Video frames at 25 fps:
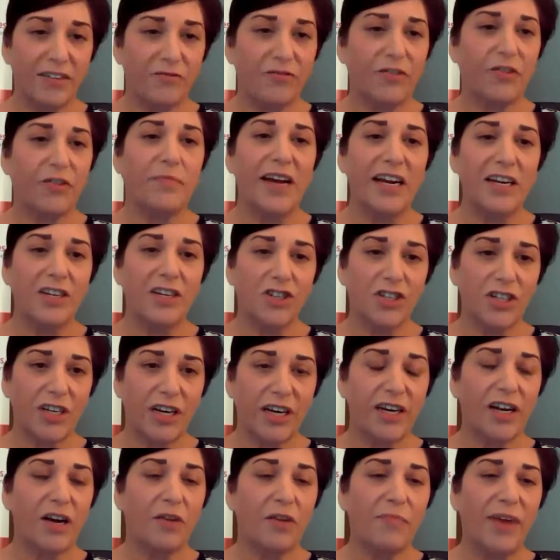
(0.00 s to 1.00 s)

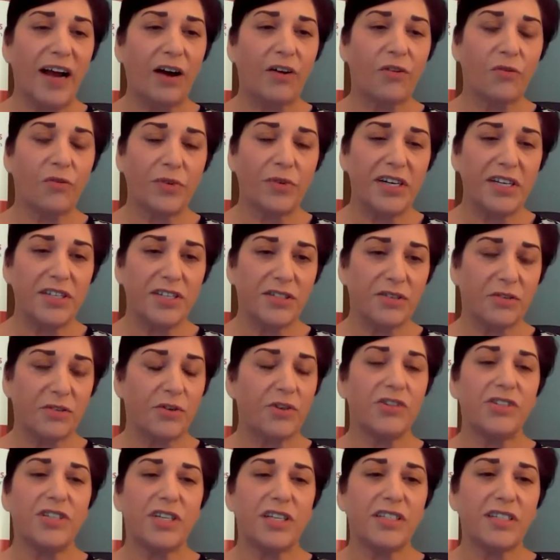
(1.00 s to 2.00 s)
information about
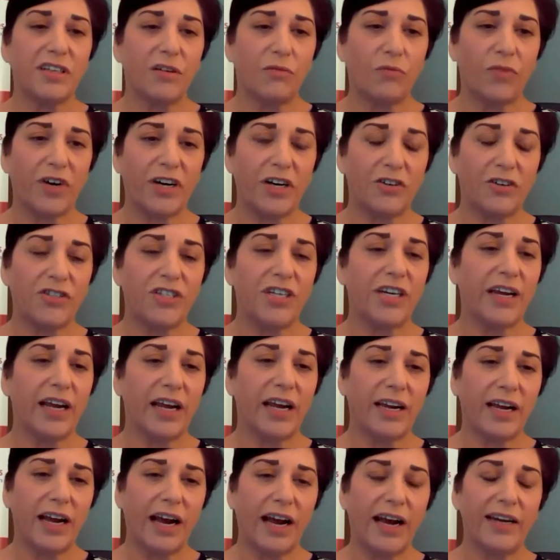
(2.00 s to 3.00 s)
resources and where to
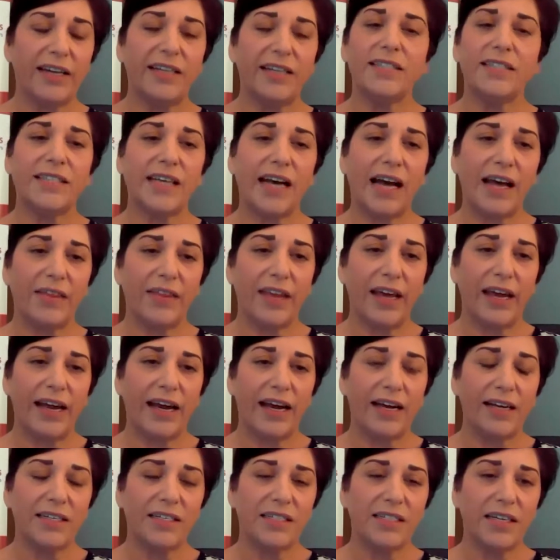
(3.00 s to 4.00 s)
get guidance on
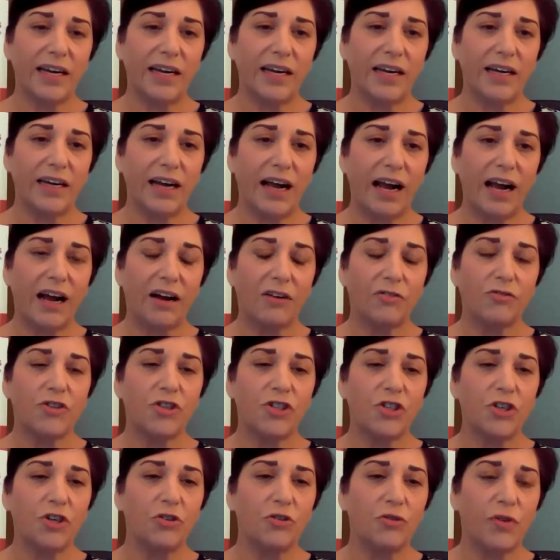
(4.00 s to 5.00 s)
that and how
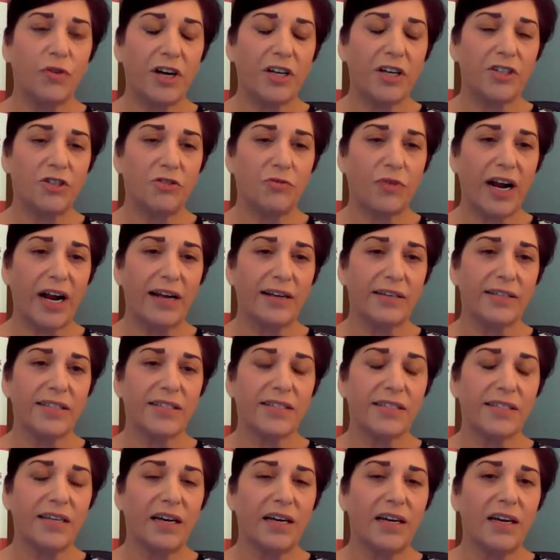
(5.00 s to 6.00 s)
to
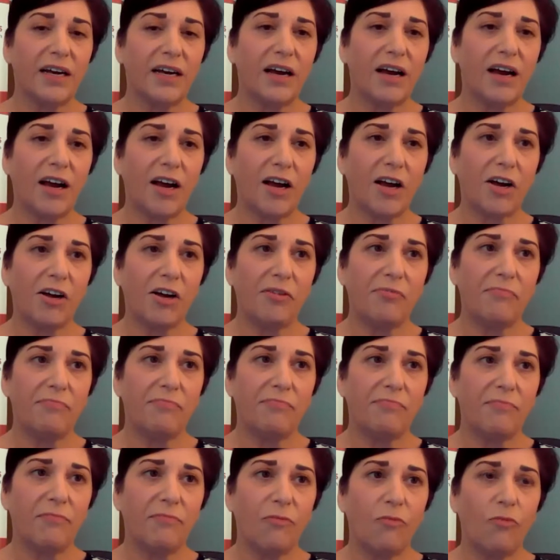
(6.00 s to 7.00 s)
address
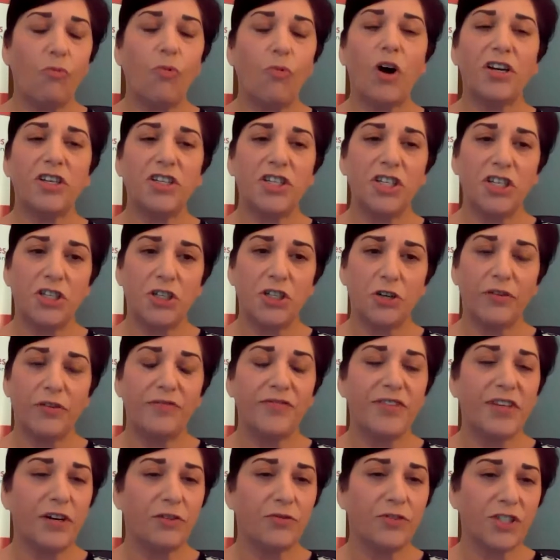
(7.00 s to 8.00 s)
what to do
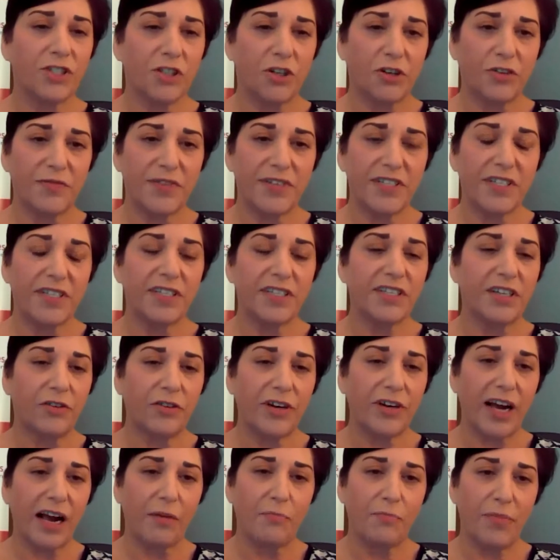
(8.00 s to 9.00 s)
if those services
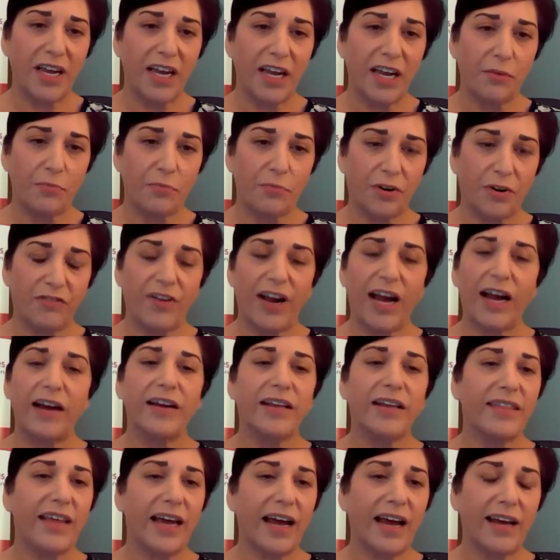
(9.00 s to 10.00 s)
are not being
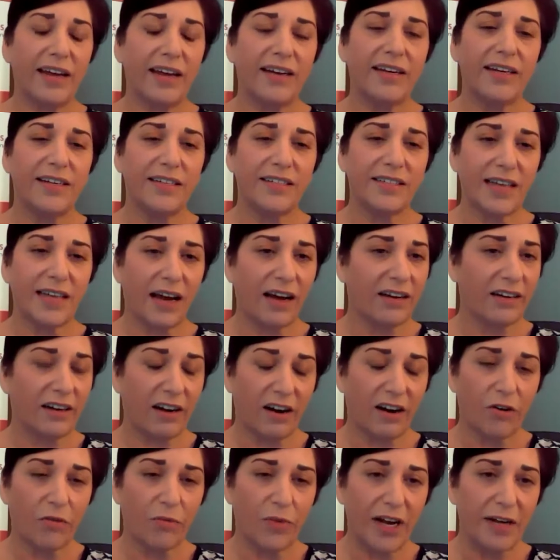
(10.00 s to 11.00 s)
provided, that is on
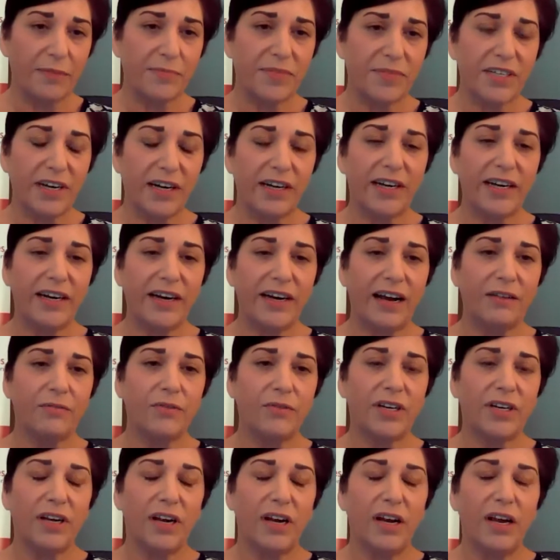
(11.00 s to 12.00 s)
our website. And I
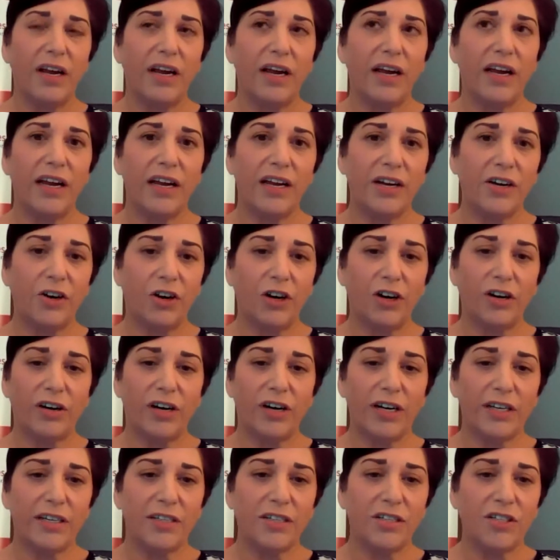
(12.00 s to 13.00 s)
would
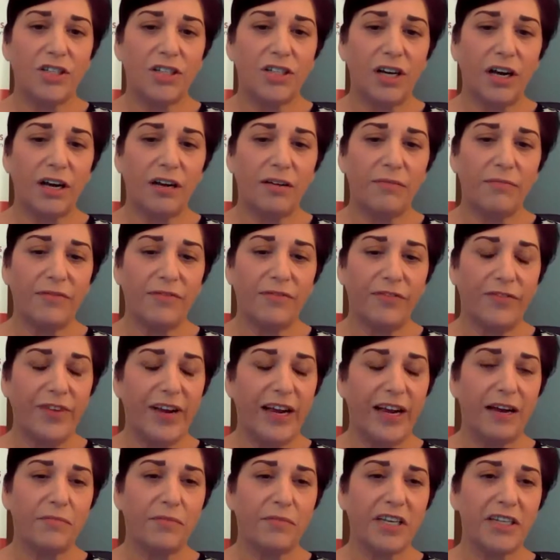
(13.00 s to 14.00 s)
encourage
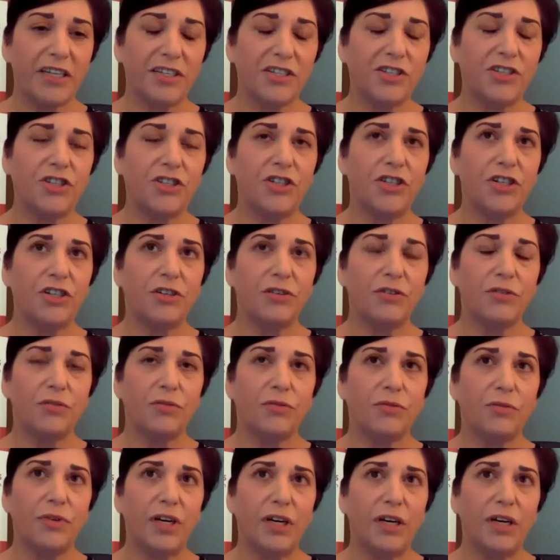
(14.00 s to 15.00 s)
families to